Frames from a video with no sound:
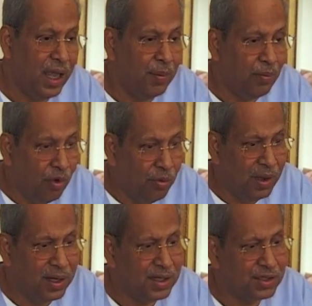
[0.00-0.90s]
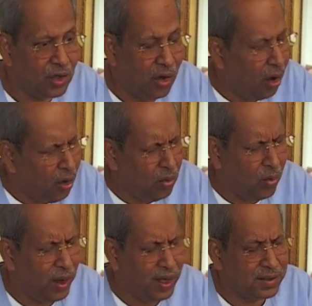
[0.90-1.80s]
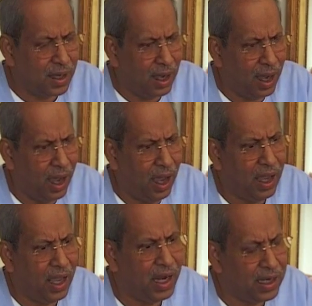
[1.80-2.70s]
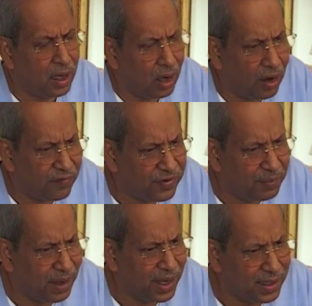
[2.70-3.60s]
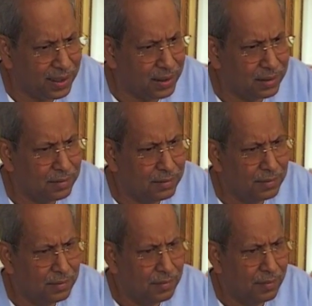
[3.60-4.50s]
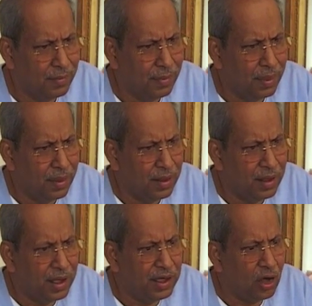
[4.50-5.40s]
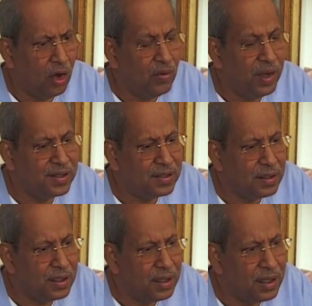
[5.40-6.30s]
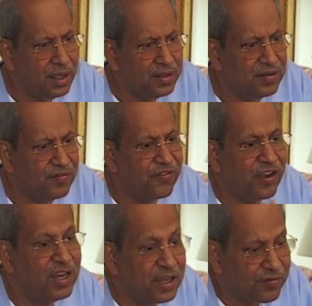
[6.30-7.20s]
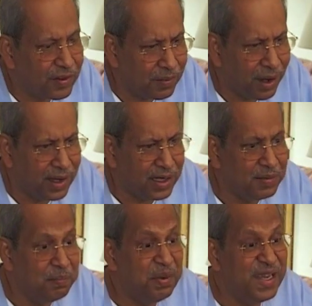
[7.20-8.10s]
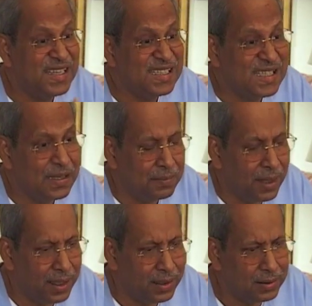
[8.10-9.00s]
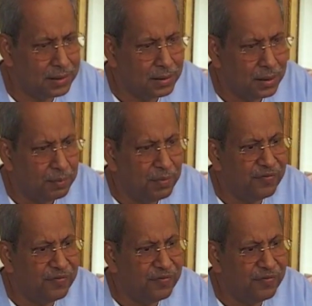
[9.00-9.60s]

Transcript: And a moment is always ahead of the mind. It always is in front of the mind. It beats the mind.